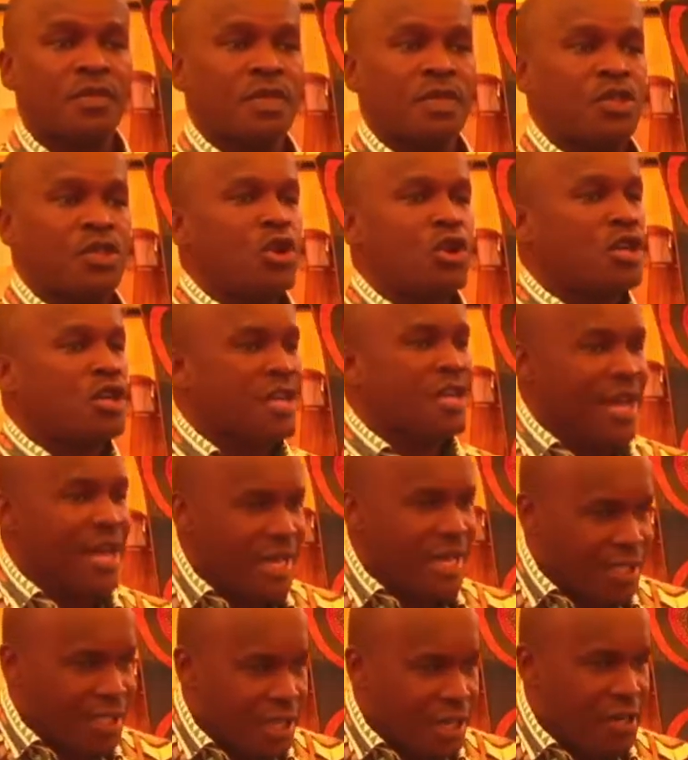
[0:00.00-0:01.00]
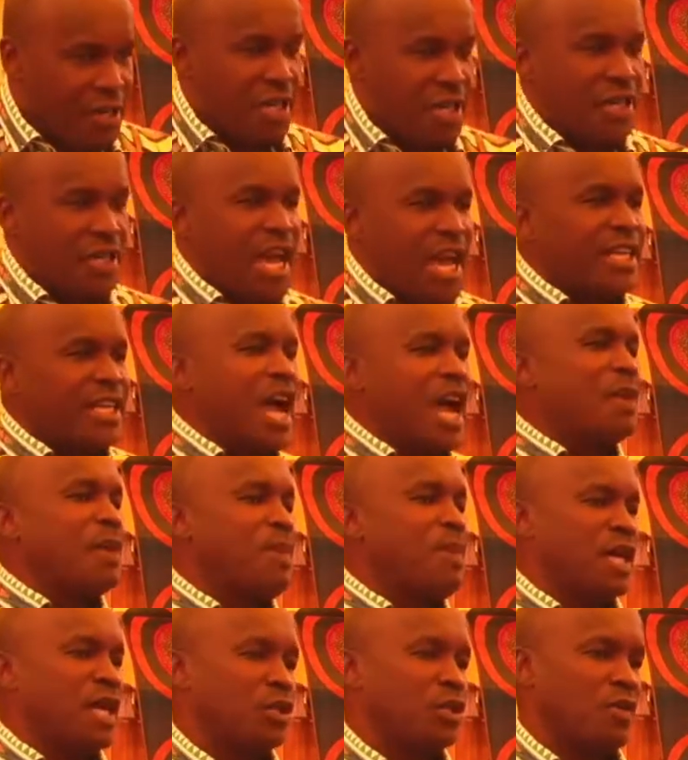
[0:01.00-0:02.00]
So nurturing that our
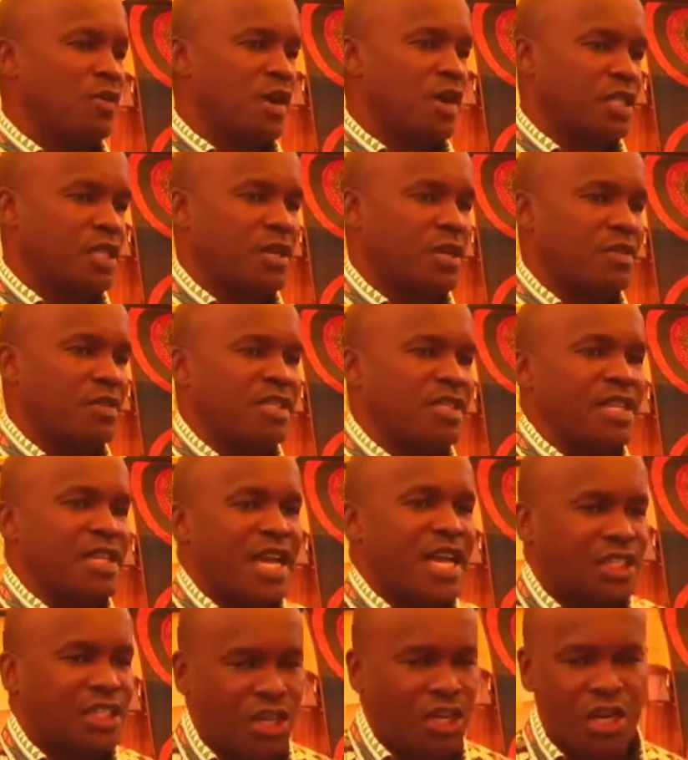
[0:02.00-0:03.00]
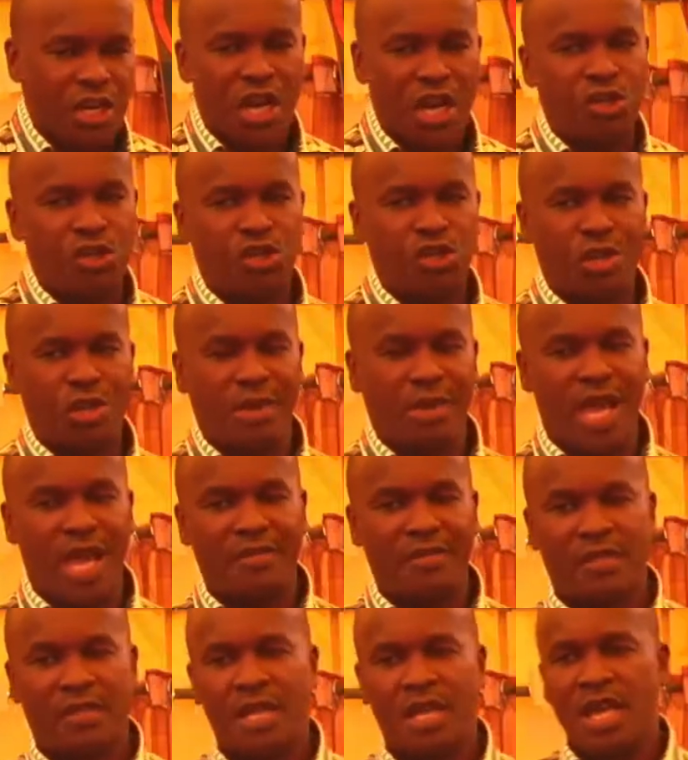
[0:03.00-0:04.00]
part of ourselves, nurturing our dream
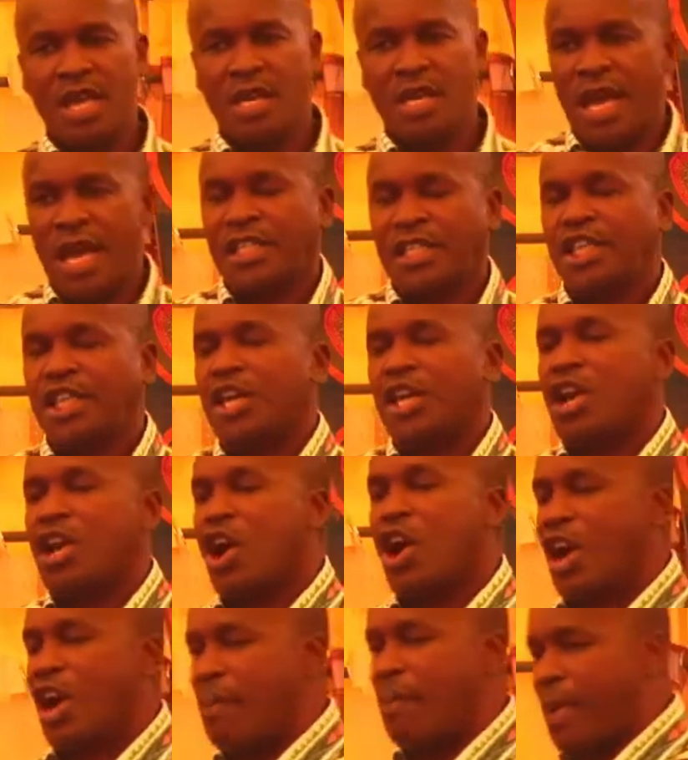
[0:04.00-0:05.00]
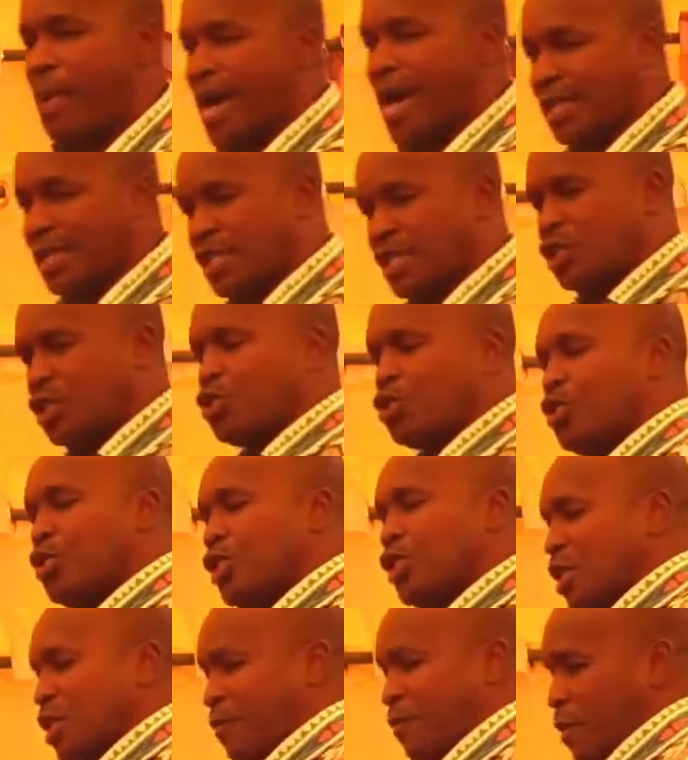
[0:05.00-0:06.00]
lives, nurturing our capacity to
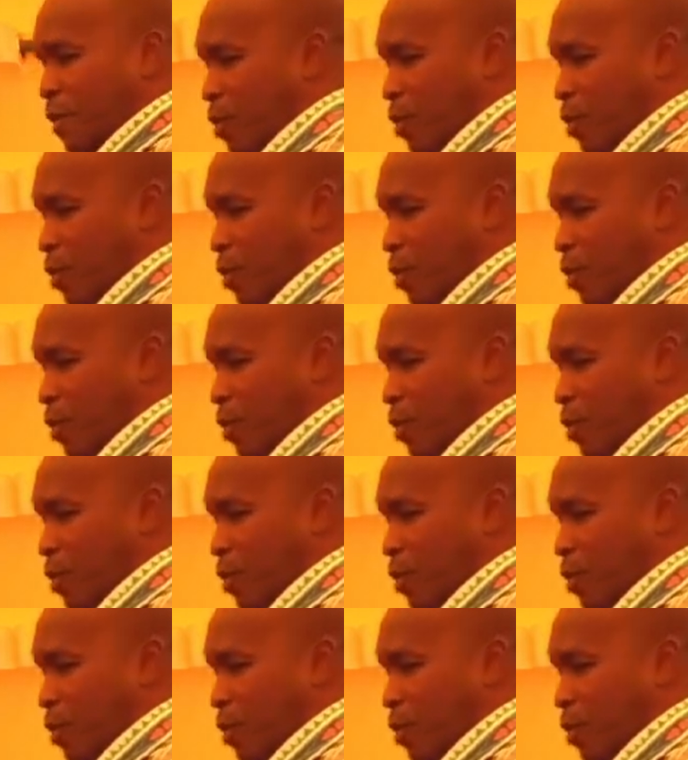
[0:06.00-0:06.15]
receive from